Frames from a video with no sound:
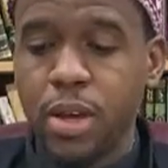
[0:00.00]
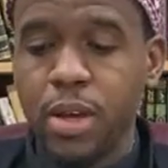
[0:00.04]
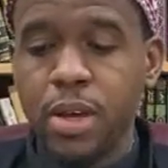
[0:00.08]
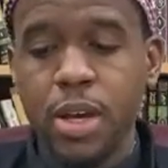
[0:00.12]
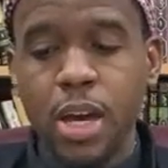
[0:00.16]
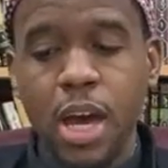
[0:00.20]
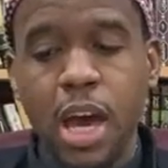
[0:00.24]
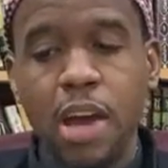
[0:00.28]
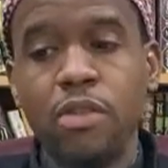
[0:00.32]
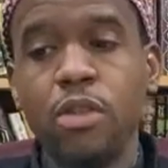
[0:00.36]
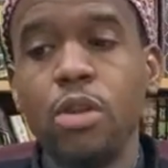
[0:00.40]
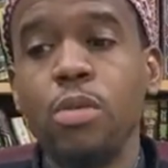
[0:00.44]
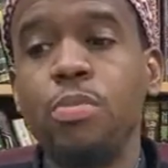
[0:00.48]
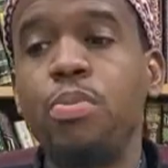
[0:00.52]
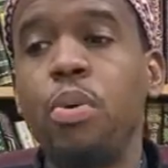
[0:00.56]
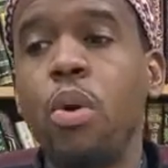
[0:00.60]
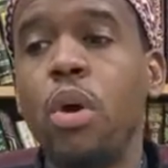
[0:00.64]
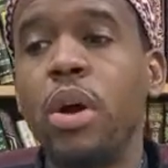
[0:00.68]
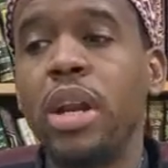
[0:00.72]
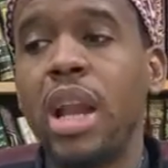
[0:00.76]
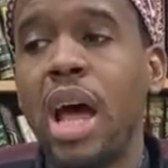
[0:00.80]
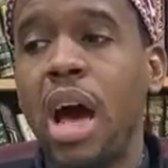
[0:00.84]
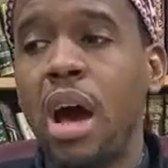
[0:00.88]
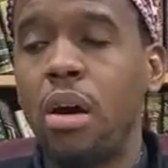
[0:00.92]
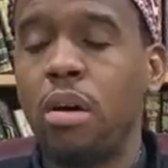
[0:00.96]
If you
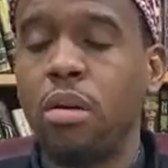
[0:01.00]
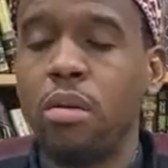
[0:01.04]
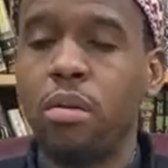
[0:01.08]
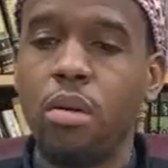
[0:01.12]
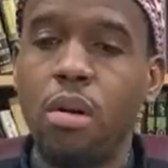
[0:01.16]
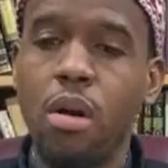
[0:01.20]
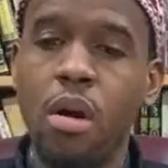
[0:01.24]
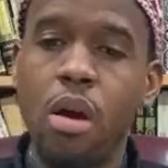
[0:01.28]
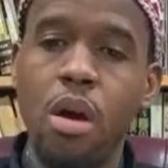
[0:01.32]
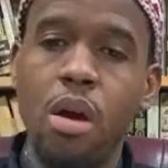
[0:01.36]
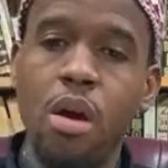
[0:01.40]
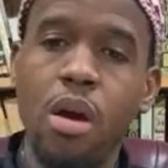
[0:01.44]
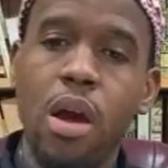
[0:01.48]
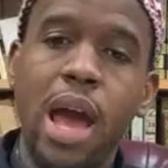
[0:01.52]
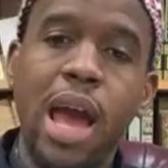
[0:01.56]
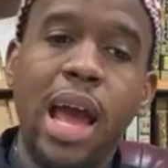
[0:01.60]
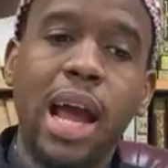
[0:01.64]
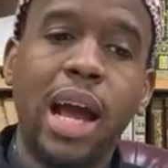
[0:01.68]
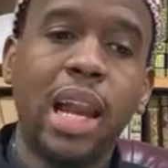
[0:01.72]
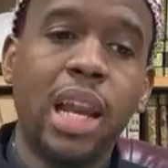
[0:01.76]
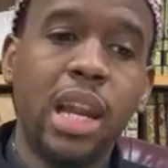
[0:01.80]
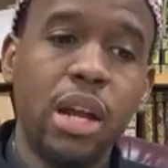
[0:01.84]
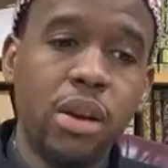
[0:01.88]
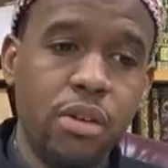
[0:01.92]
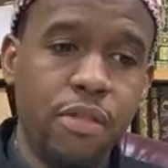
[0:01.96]
point out and
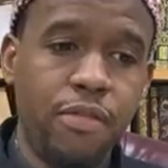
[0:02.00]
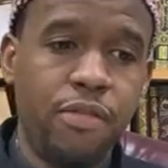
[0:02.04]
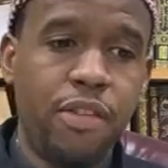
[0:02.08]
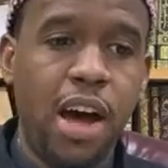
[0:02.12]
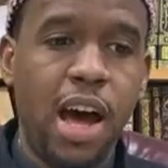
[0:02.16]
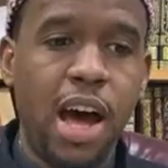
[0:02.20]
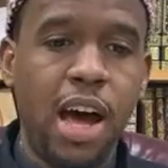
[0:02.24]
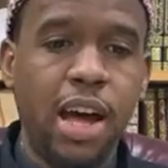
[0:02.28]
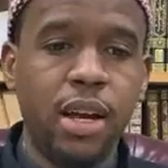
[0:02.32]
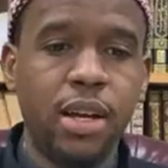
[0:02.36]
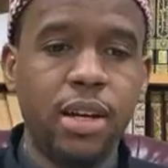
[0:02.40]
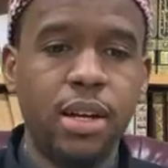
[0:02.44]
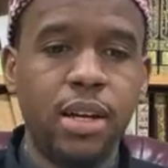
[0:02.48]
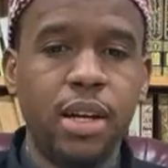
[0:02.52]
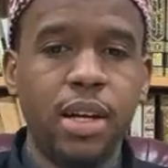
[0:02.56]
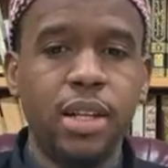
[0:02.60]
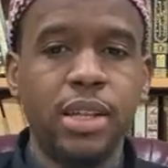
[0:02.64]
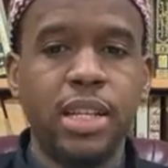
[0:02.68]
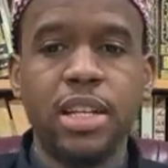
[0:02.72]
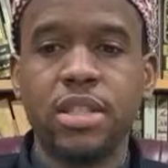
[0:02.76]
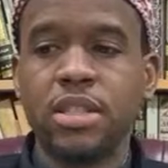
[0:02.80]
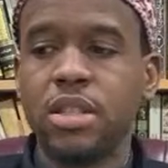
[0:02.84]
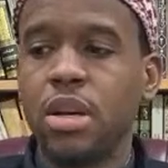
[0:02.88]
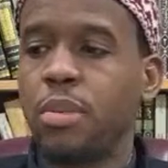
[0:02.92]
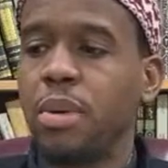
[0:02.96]
clarify
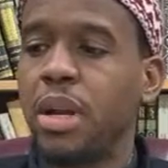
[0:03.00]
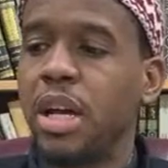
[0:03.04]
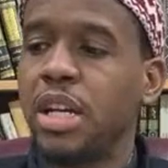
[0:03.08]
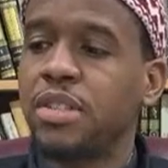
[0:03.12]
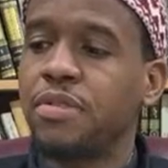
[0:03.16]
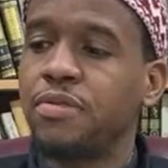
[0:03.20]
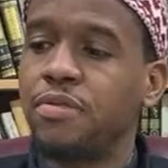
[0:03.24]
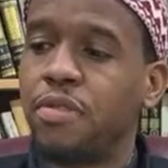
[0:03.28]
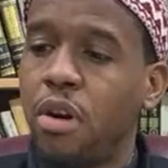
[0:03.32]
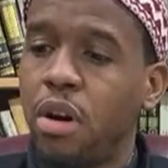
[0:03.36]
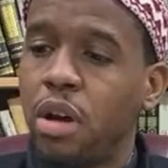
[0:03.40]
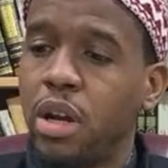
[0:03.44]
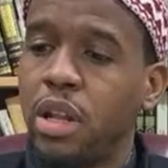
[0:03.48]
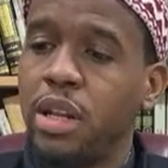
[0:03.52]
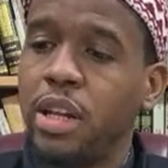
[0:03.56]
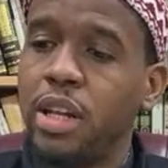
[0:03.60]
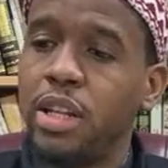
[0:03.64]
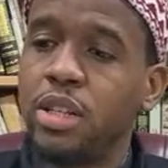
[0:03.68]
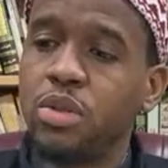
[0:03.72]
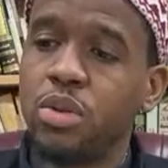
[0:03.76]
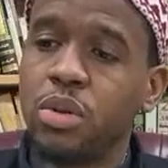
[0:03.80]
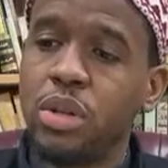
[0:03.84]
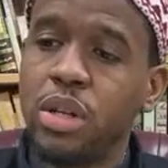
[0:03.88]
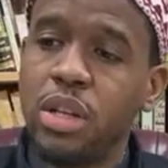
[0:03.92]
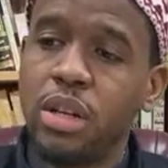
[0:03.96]
that someone has fallen
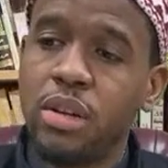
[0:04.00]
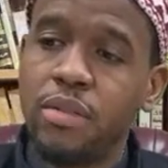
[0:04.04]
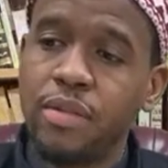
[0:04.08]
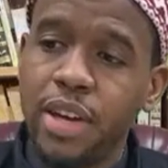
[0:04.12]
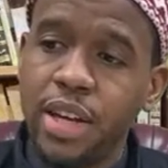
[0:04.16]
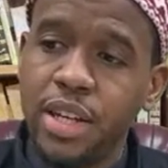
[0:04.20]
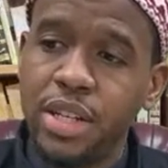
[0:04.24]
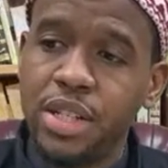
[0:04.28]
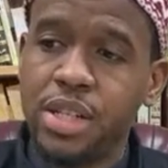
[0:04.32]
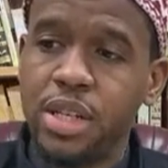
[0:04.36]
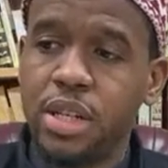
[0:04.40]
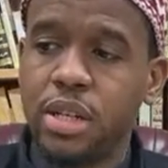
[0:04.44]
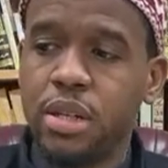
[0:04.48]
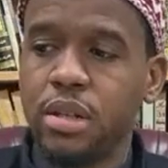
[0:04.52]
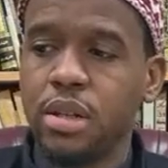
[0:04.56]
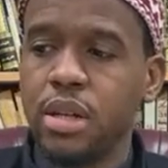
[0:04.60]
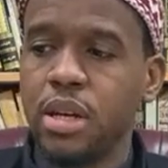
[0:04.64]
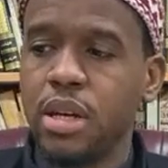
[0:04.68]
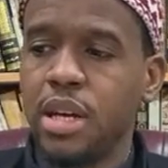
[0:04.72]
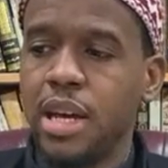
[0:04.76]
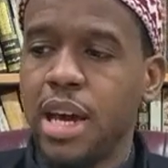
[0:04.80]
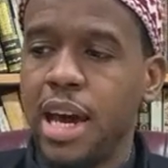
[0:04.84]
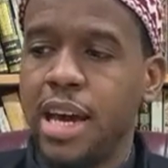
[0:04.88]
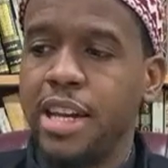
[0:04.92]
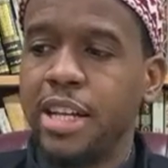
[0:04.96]
into an innovation,
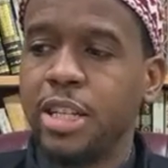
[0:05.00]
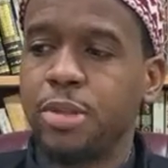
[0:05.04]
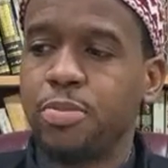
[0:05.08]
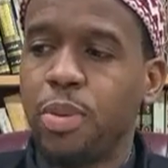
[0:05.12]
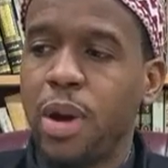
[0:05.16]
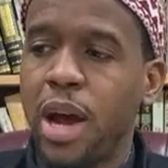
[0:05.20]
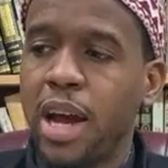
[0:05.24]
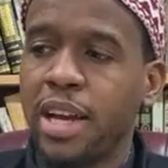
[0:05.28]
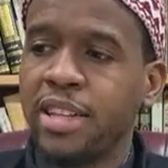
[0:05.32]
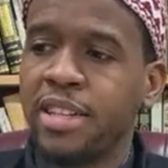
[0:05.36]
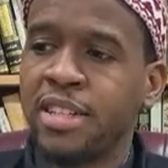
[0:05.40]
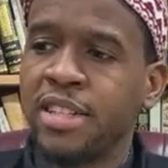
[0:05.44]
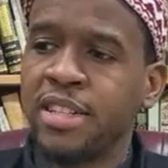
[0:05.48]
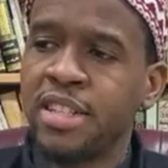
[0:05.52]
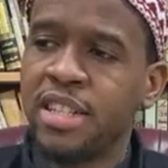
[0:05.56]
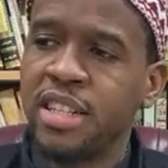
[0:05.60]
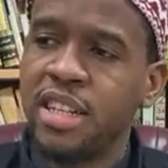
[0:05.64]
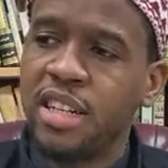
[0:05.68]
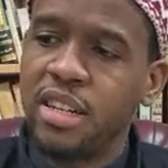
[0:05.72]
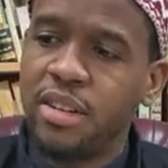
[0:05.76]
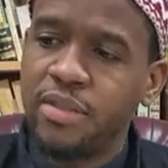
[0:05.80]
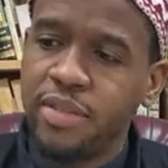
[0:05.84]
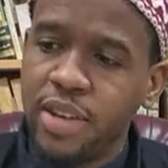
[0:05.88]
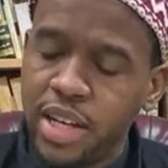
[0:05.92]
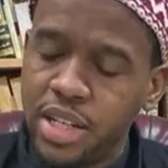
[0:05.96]
and this practice is an
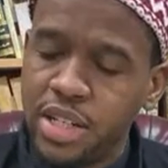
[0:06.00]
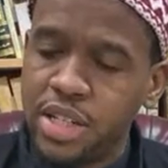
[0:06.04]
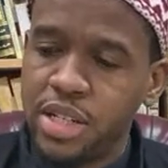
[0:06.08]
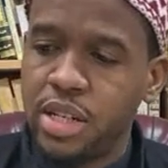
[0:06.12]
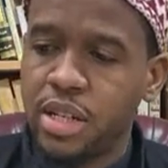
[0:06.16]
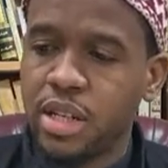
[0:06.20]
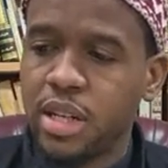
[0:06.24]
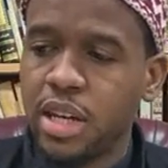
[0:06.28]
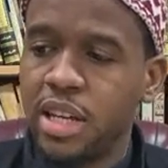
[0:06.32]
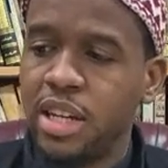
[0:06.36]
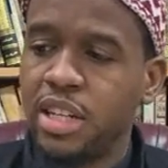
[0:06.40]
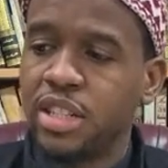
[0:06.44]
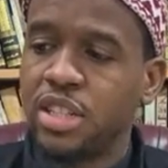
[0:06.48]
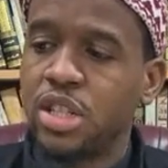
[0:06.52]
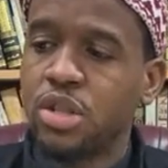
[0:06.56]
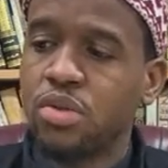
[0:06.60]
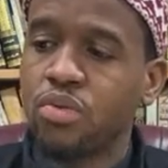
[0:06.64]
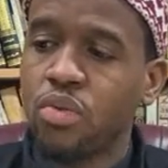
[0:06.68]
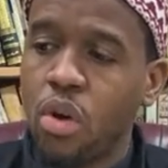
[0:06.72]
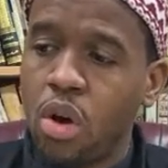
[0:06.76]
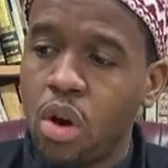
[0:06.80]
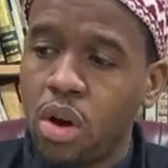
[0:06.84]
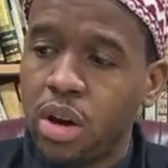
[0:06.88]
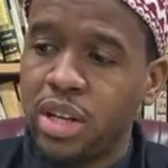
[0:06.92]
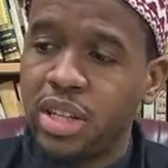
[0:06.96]
innovation, and this is
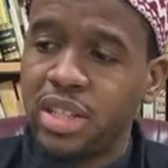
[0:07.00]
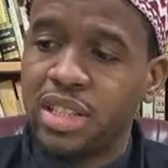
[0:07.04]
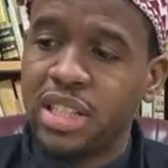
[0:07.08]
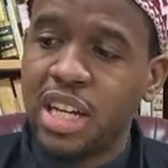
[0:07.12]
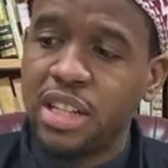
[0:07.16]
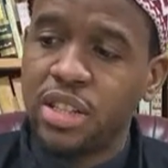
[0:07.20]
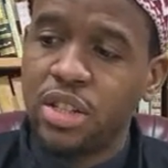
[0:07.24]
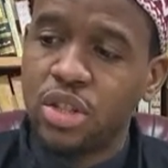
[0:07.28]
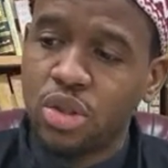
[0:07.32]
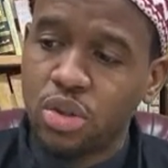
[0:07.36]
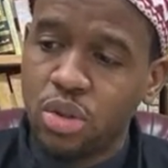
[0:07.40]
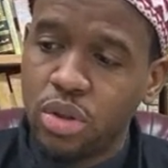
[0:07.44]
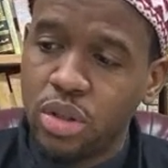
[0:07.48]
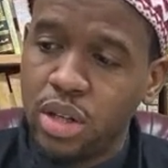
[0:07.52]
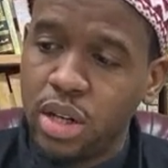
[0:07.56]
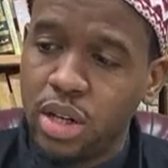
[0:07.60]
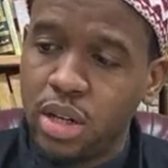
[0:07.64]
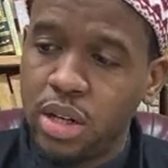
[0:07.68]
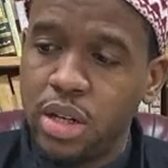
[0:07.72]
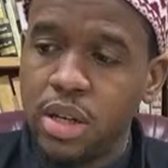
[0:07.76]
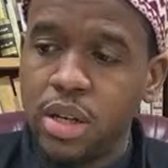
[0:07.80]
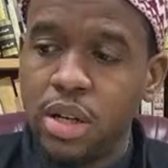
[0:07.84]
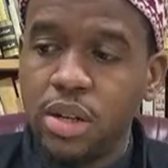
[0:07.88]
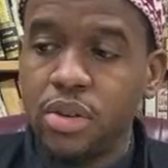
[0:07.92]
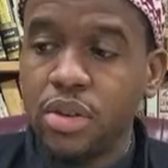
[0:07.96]
wrong, and it's not the sunnah,
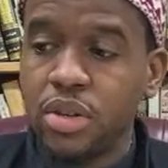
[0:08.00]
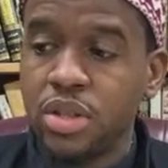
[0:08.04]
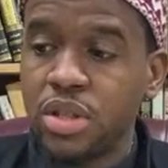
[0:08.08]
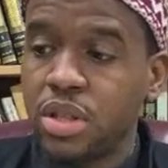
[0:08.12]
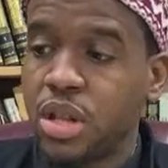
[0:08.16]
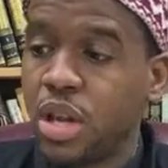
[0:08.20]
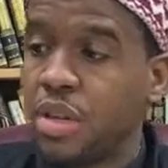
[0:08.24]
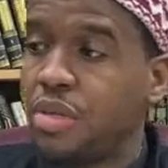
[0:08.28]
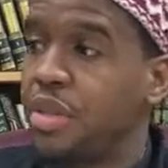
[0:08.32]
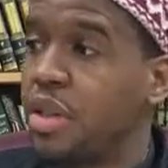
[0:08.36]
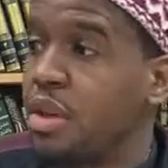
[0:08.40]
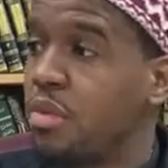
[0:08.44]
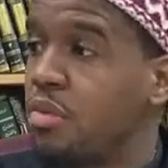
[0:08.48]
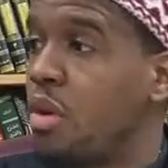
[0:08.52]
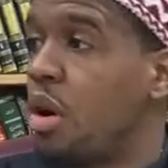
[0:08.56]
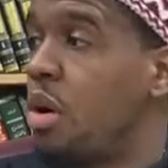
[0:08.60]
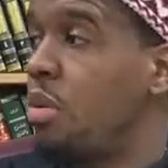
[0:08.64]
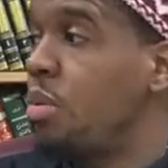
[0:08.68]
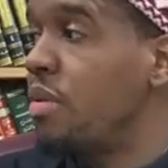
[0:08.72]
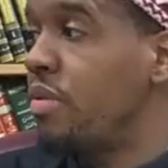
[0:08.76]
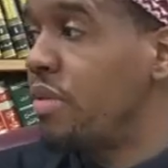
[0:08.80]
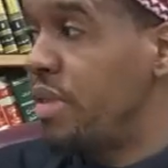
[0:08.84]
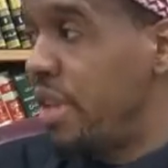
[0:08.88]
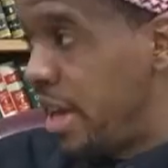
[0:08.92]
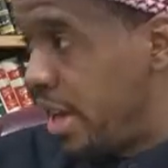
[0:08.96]
there's nothing wrong
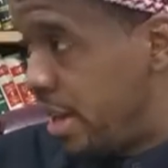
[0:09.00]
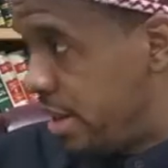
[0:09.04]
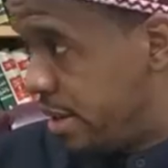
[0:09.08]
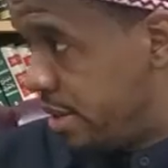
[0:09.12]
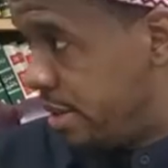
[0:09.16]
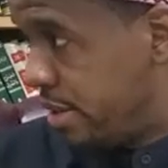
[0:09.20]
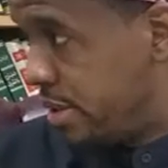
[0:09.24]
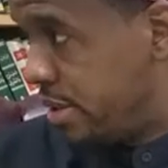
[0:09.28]
with that.